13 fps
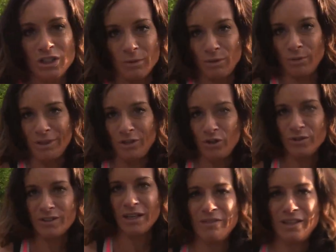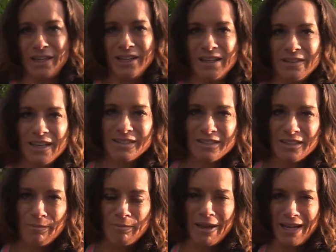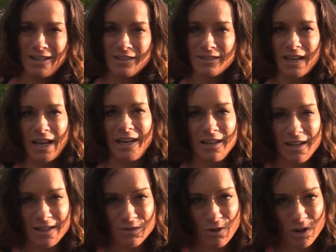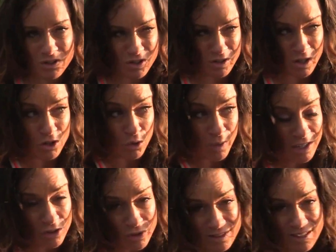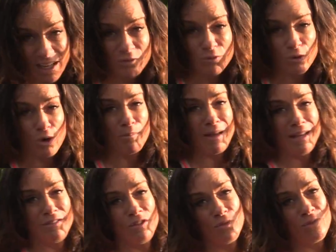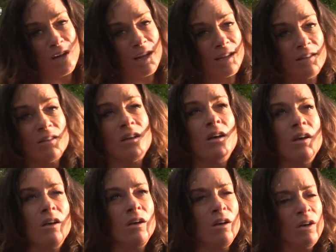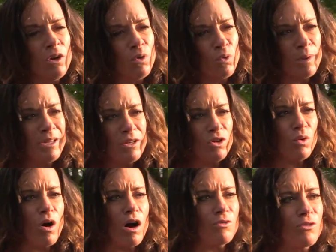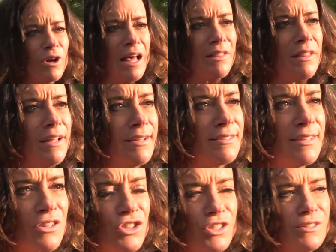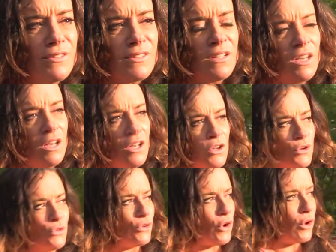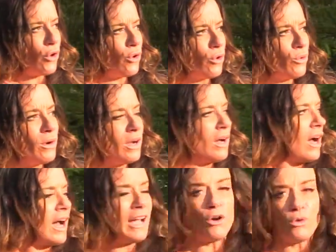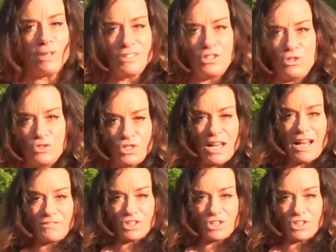WB270. That's the main site as far as a directory site for men to find women who offer athletic sessions. So I always used to have to